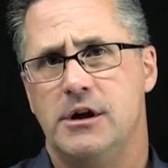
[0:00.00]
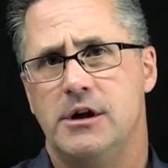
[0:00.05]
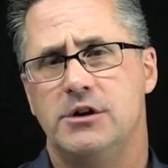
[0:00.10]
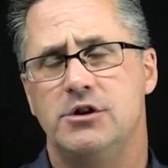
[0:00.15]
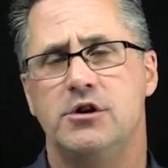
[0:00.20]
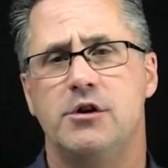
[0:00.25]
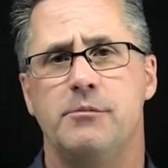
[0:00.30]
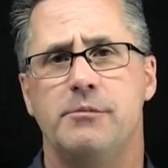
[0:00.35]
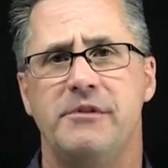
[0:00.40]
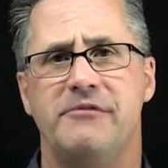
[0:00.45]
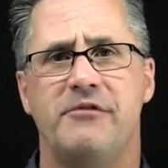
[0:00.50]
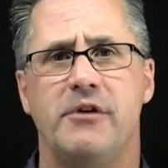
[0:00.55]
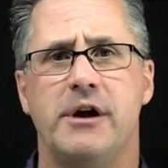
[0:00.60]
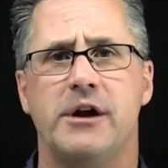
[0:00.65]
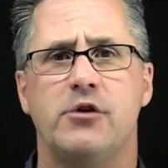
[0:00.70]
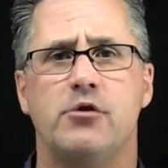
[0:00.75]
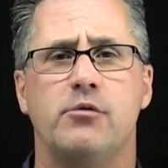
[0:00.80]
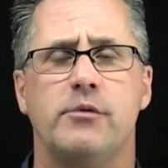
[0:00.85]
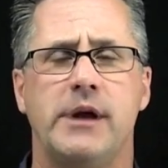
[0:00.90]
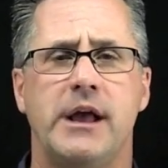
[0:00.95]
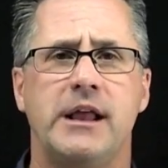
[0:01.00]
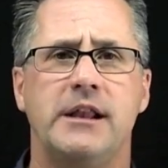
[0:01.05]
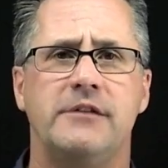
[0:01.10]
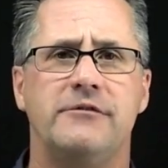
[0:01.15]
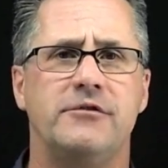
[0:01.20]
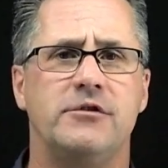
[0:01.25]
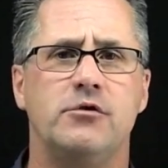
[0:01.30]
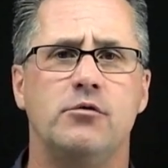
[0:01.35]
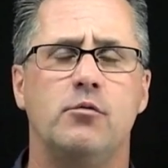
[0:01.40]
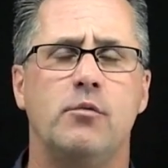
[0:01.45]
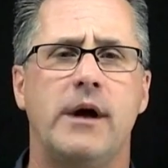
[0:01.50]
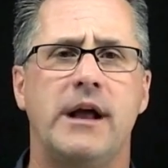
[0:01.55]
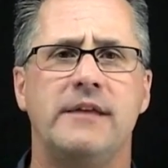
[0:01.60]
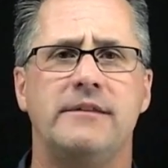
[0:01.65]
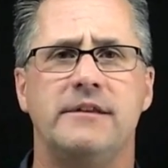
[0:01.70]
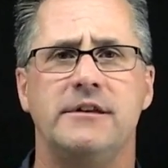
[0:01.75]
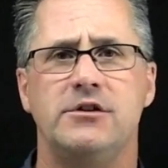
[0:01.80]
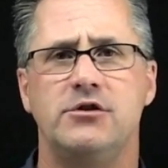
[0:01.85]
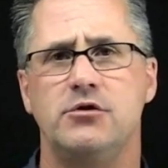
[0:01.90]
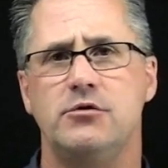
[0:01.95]
You could be very creative in the way
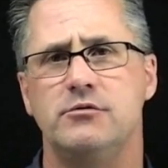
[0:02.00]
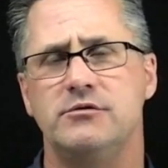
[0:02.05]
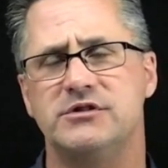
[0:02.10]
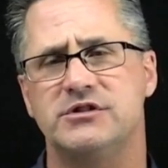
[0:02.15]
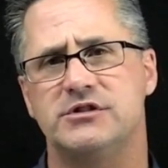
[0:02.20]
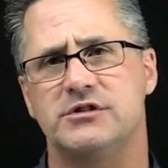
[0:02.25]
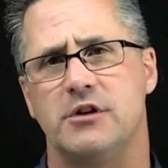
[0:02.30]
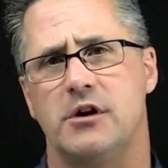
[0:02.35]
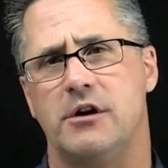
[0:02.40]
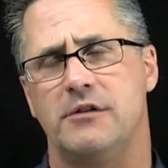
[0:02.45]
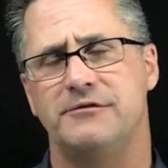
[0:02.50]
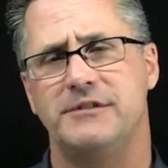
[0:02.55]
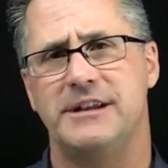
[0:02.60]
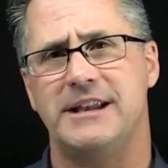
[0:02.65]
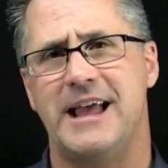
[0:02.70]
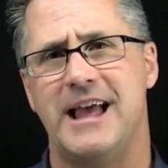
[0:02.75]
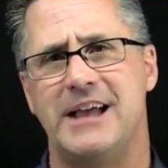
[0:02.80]
that you solved an